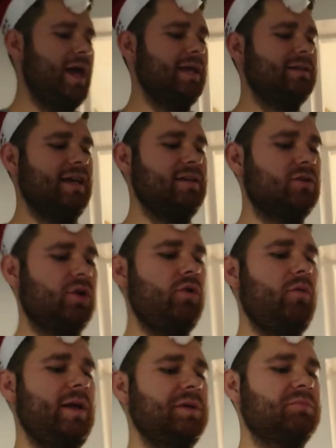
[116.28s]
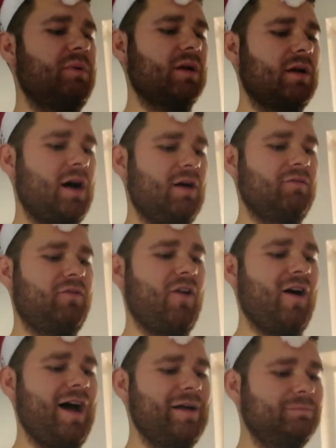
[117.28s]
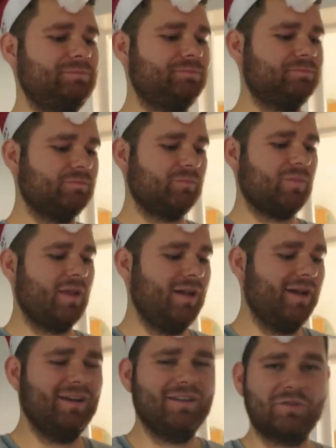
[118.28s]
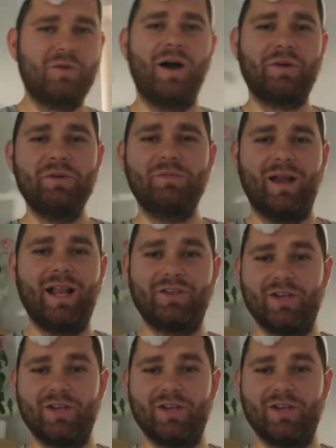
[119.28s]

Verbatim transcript: legs and two wings but can't fly? Yeah, that's quite a good one